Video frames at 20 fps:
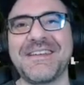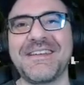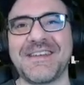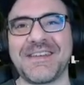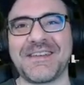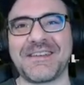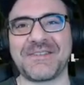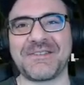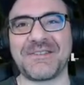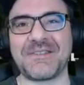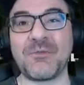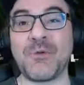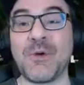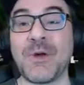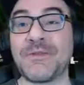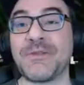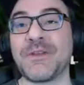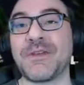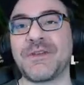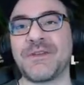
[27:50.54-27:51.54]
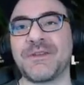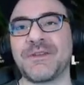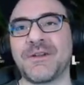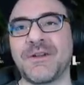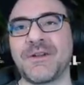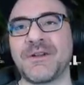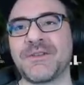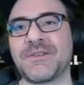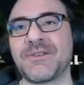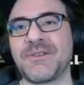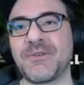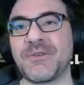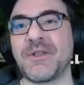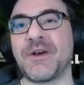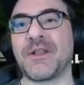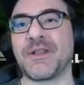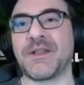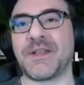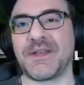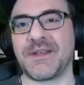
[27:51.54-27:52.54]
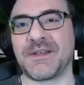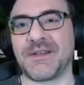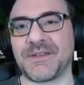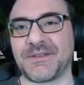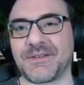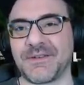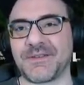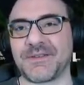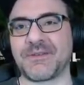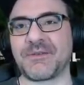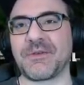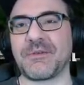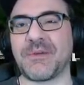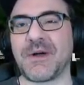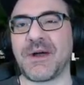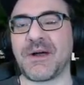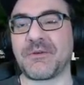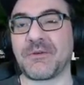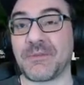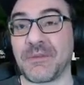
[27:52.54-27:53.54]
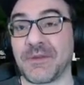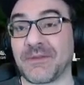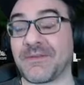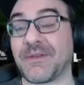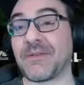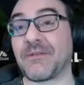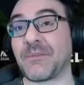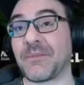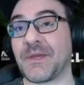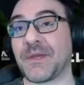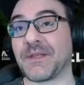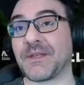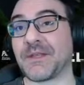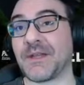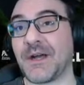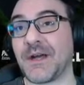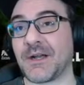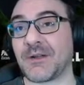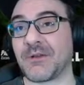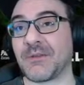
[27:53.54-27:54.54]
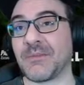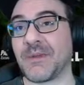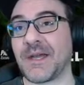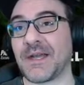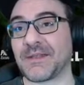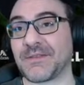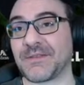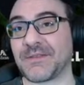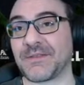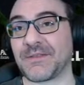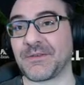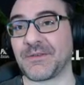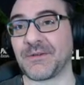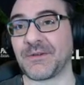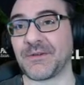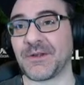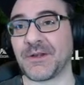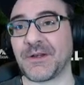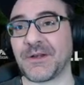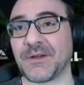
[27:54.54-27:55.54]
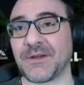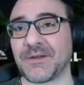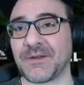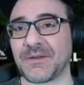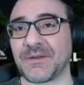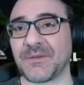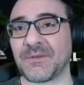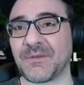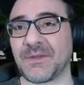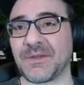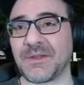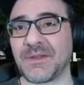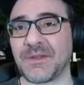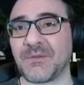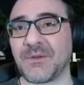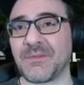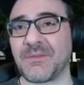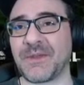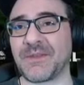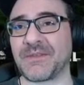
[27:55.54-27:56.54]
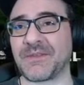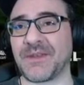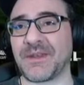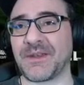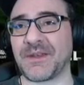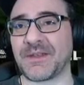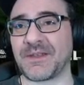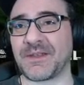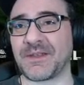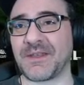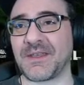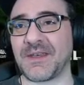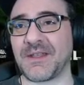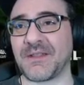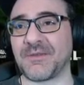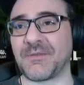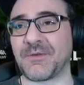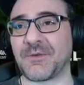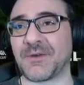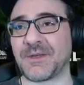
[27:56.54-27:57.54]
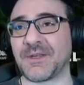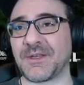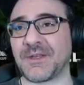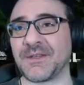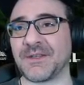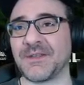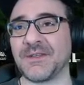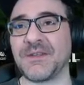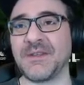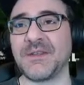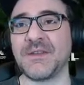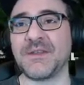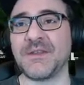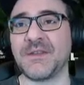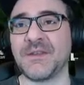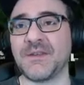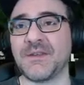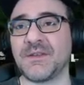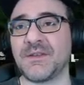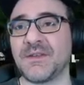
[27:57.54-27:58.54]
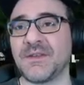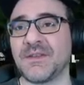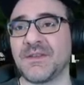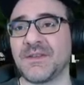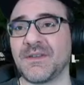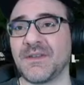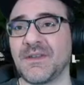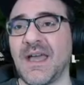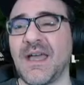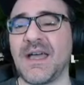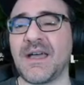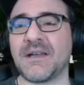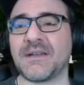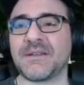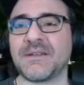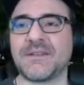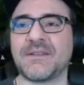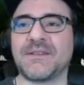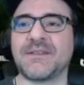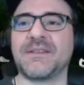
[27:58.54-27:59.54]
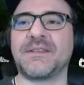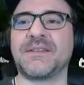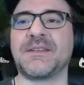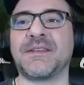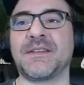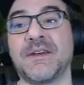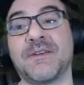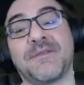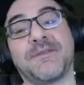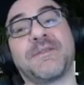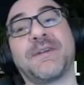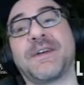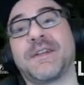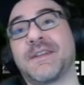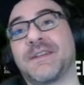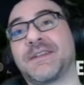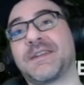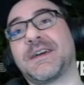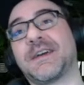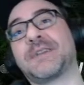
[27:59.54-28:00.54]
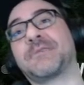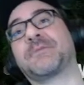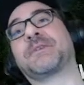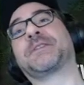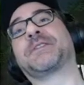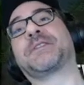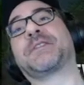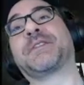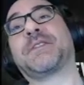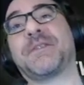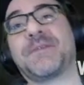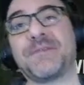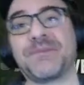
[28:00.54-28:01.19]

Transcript: Yeah, one of the, or 2 of the online concerts that we bought were my favorite band, the Aquabats, who are, well, they were based out of California. Ah! Oh, finally died once.